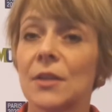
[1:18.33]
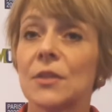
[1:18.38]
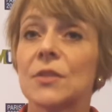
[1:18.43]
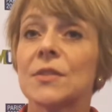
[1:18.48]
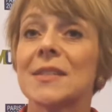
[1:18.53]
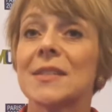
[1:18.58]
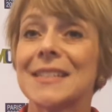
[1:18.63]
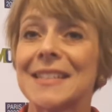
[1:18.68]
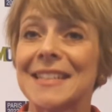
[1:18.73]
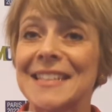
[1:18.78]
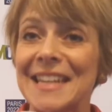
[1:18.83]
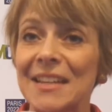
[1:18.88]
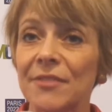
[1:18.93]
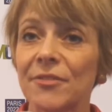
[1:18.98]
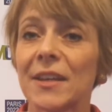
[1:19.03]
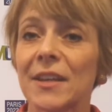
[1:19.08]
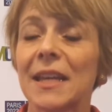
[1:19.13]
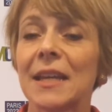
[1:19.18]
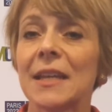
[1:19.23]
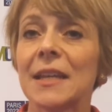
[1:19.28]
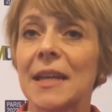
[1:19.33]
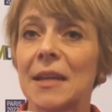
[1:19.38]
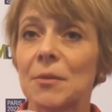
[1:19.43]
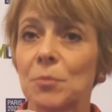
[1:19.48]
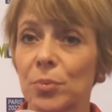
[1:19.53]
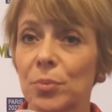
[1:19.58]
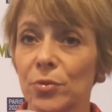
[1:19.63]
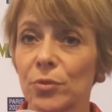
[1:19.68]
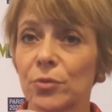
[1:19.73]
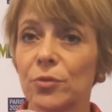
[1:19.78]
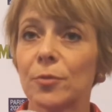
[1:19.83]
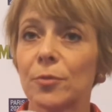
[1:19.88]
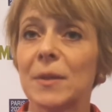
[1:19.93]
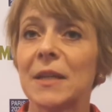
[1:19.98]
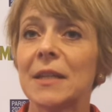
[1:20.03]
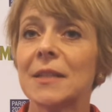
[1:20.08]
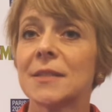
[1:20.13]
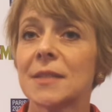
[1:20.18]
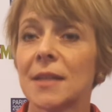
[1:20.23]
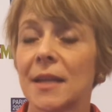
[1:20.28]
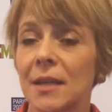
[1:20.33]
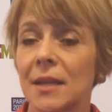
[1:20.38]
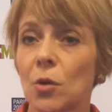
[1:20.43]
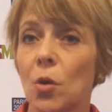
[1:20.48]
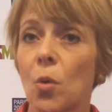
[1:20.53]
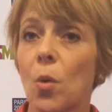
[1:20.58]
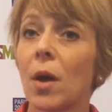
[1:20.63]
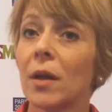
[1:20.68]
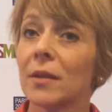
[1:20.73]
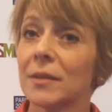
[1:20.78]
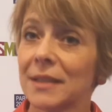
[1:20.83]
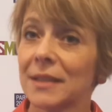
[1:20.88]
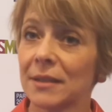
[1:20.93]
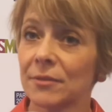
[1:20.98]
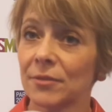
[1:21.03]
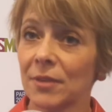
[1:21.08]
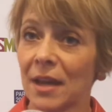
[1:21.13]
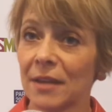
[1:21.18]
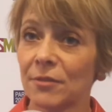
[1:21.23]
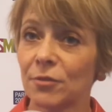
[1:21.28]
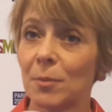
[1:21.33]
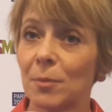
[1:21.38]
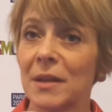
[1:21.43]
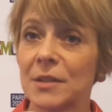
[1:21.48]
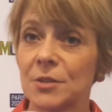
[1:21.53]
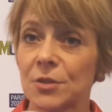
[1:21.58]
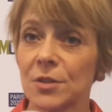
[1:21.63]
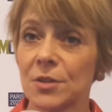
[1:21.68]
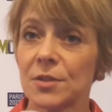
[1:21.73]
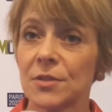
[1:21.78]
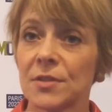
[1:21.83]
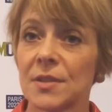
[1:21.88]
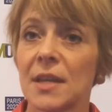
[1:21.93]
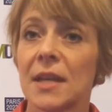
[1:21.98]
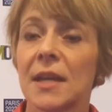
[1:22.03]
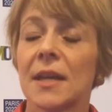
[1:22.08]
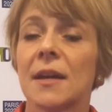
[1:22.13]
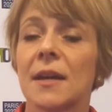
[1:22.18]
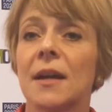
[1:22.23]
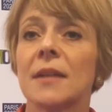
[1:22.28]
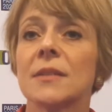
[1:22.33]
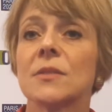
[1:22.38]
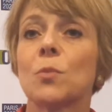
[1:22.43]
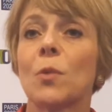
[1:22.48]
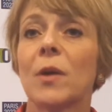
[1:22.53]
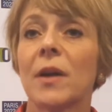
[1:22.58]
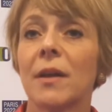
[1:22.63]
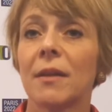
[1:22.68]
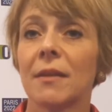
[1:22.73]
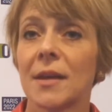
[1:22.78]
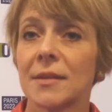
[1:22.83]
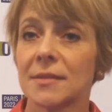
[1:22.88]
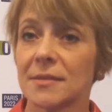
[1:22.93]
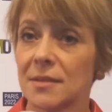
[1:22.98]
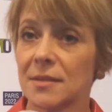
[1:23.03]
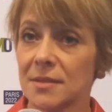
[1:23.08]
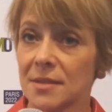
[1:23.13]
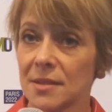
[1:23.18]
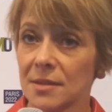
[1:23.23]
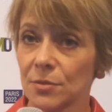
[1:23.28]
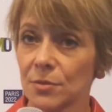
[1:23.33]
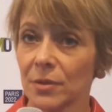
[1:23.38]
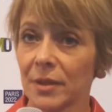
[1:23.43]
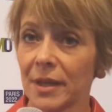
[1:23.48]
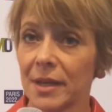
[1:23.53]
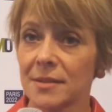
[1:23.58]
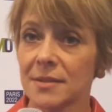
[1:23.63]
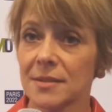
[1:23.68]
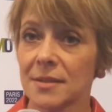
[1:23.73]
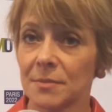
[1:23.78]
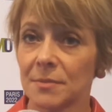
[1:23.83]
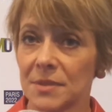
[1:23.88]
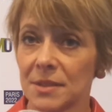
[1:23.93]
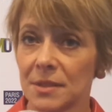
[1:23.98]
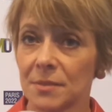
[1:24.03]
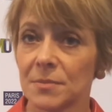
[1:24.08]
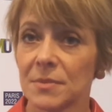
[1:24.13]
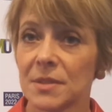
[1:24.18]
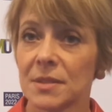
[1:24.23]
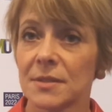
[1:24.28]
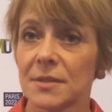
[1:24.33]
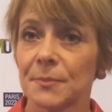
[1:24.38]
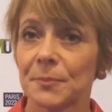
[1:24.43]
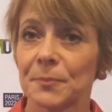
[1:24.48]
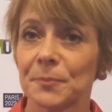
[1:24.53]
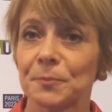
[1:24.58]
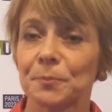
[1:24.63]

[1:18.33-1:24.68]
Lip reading: Significant improvement in quality of life measures, as well as disease-related symptoms.